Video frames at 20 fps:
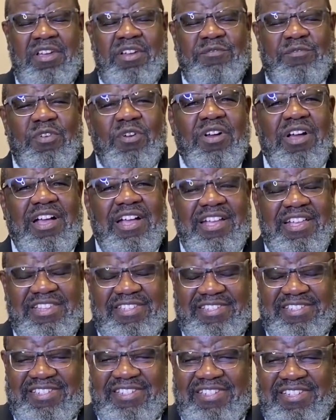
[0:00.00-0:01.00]
for
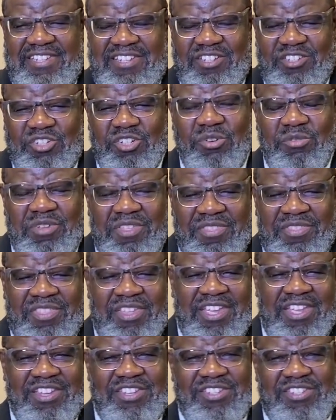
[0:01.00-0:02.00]
us during
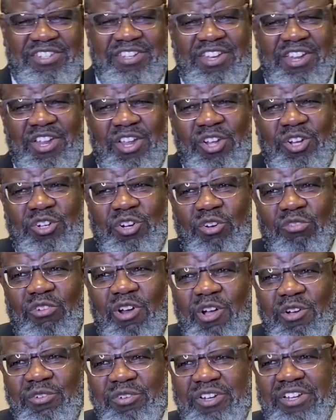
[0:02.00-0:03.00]
this
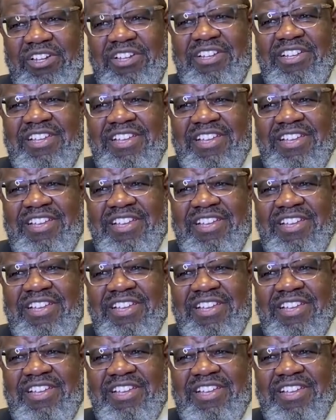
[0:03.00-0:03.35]
corona